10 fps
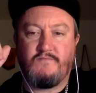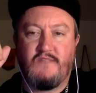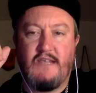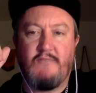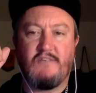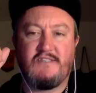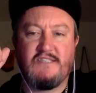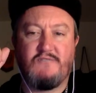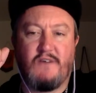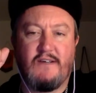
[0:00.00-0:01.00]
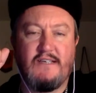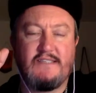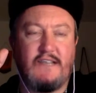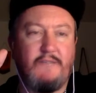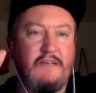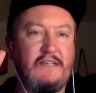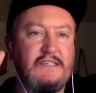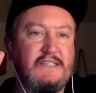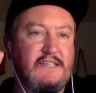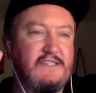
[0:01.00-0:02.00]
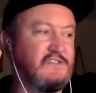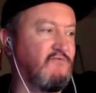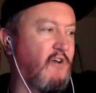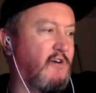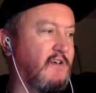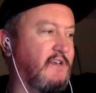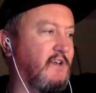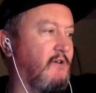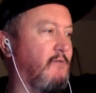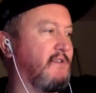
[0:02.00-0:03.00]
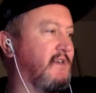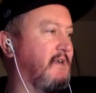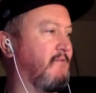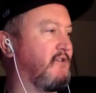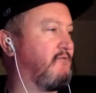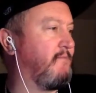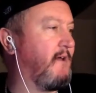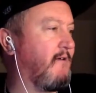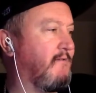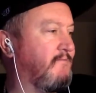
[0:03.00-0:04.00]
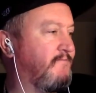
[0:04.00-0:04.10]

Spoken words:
The Emirates is what it is. And I mean, these days it's rocking, you know, when the team are doing better.